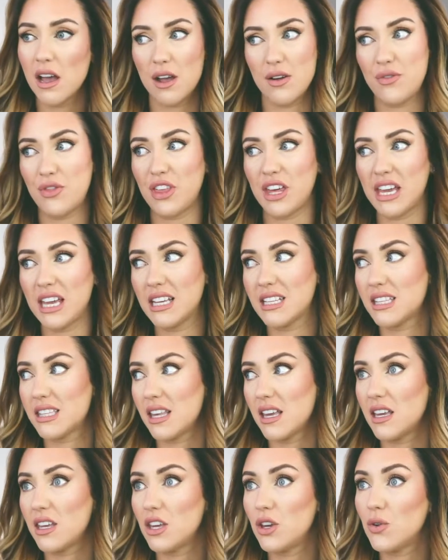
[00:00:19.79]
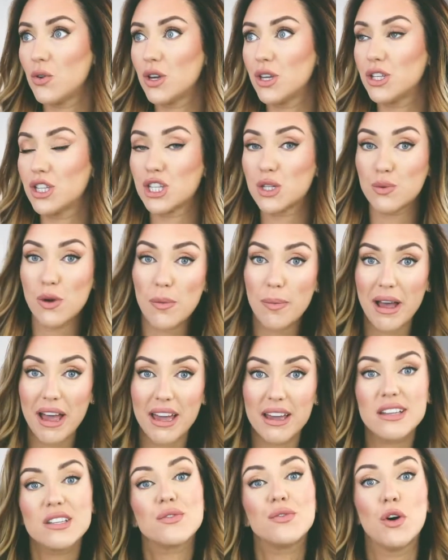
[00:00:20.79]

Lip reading: of things that you can swap out